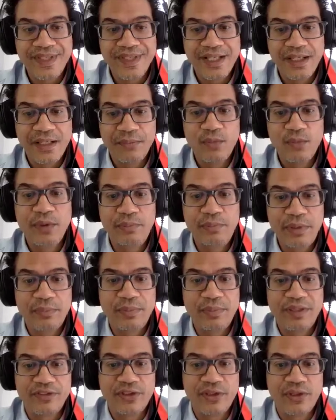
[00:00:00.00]
when
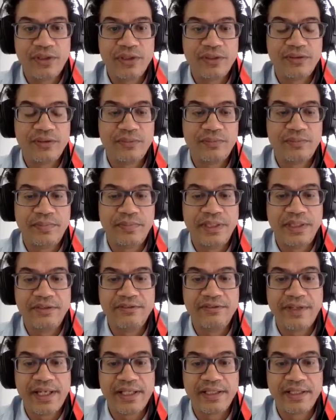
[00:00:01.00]
people have started
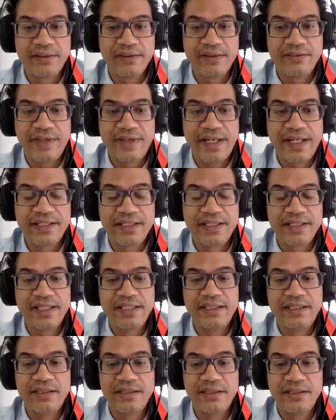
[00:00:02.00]
being
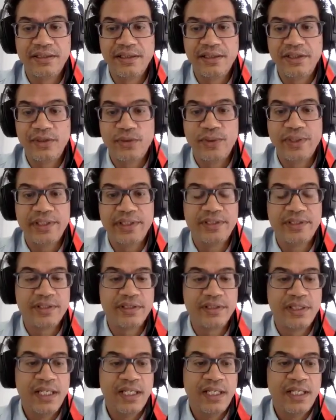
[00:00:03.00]
vaccinated in the US
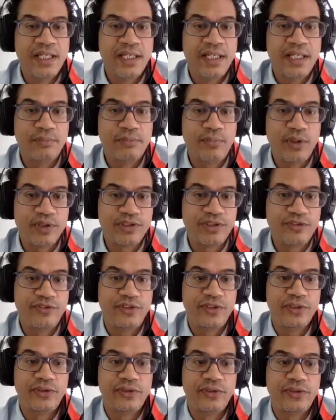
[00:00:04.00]
and parts of
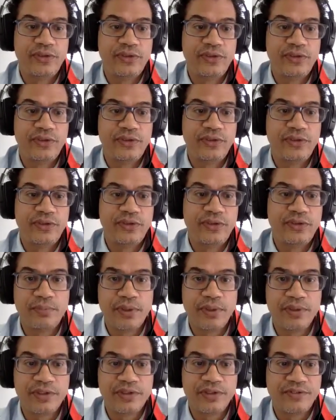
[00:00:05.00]
Europe and
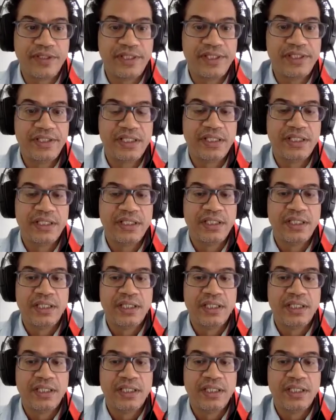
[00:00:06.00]
parts of Asia.